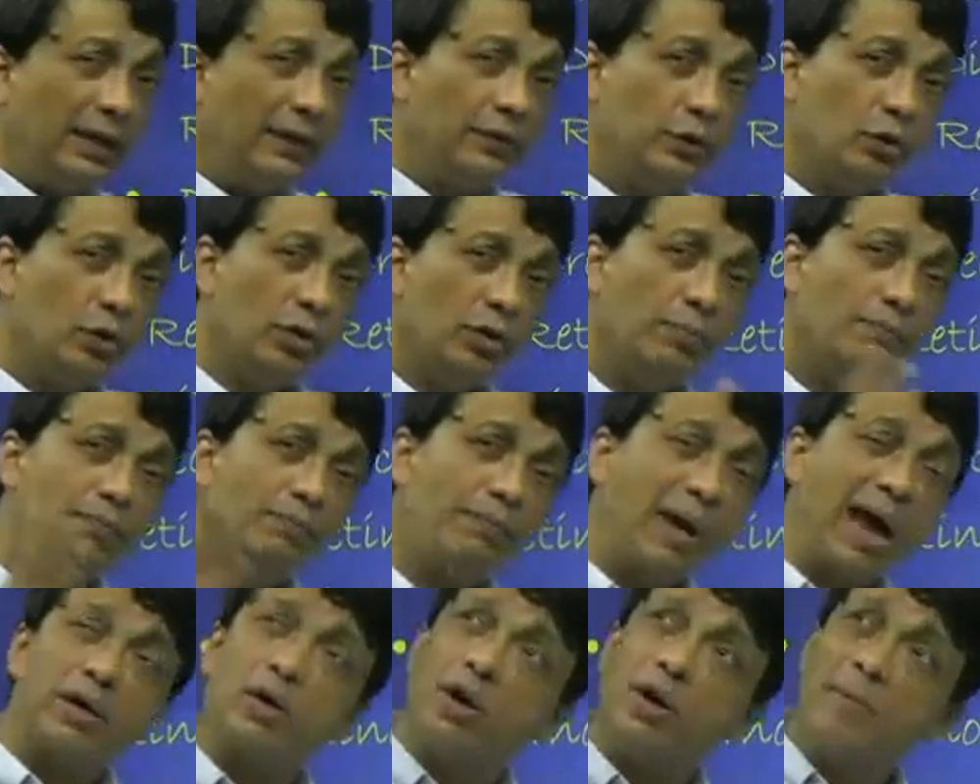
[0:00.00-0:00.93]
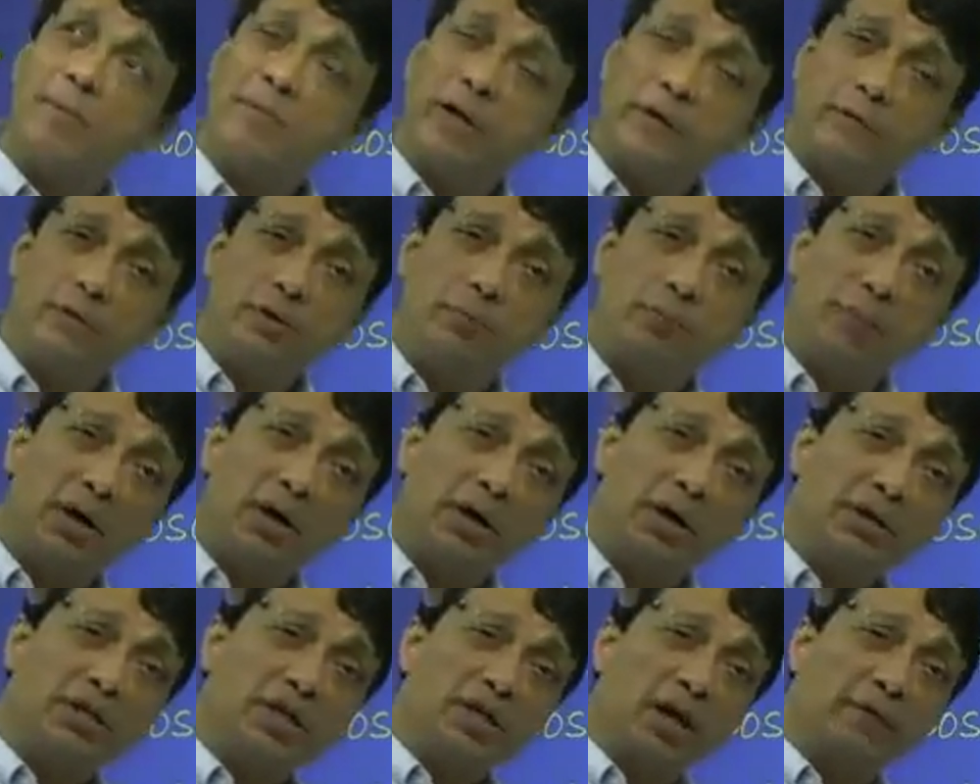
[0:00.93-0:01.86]
it gives you a panoramic with the
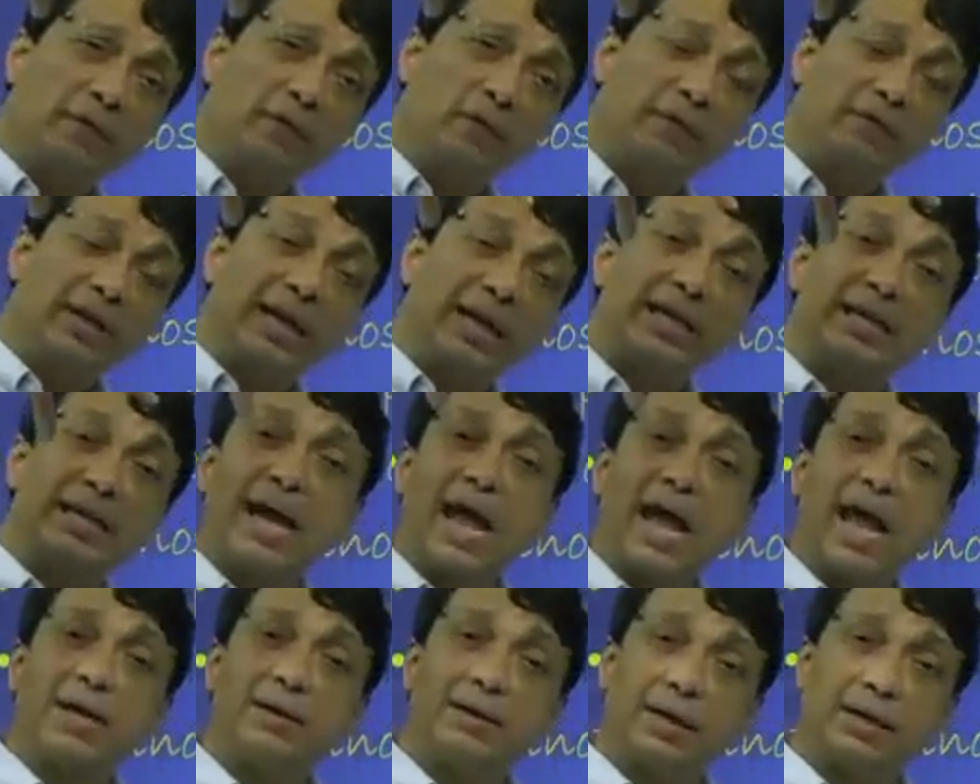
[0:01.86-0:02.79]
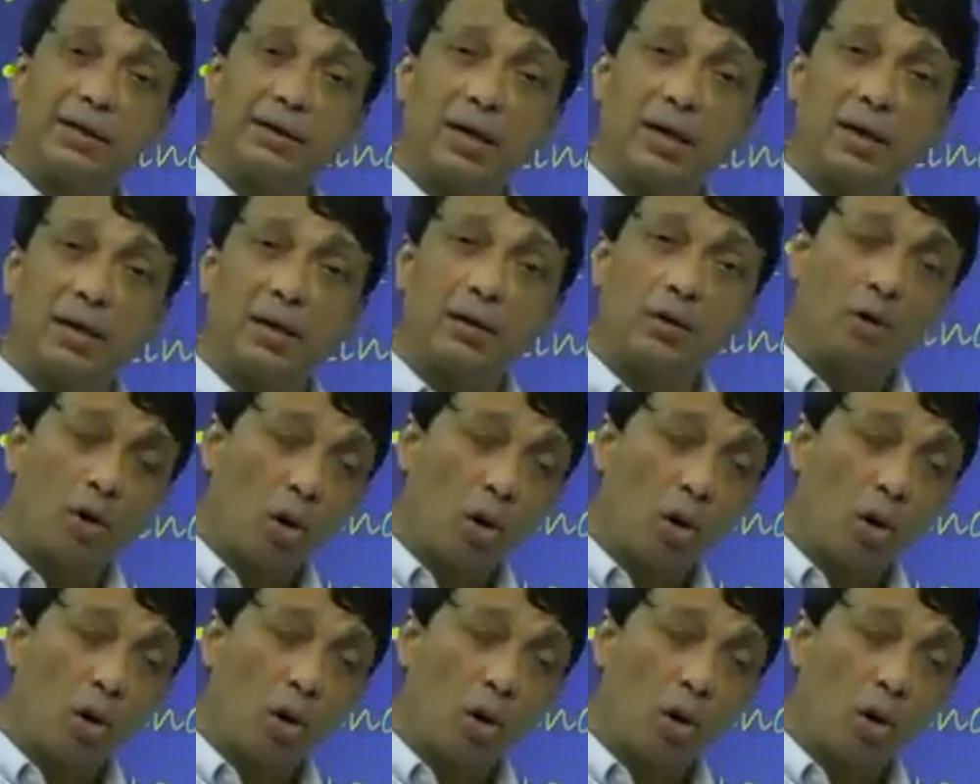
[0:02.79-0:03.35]
bird's eye view of the entire retina.